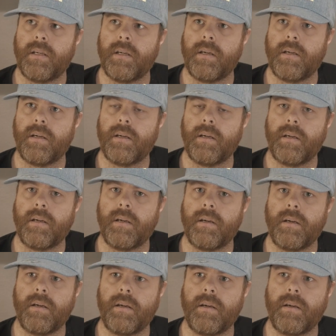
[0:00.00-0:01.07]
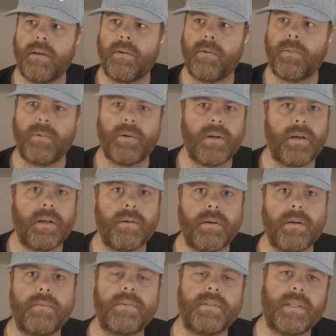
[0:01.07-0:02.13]
or
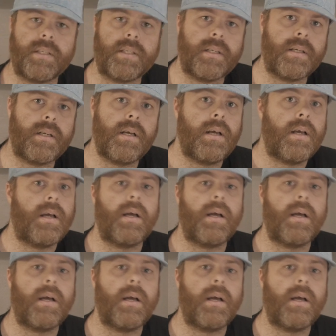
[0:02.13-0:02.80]
100 of a second,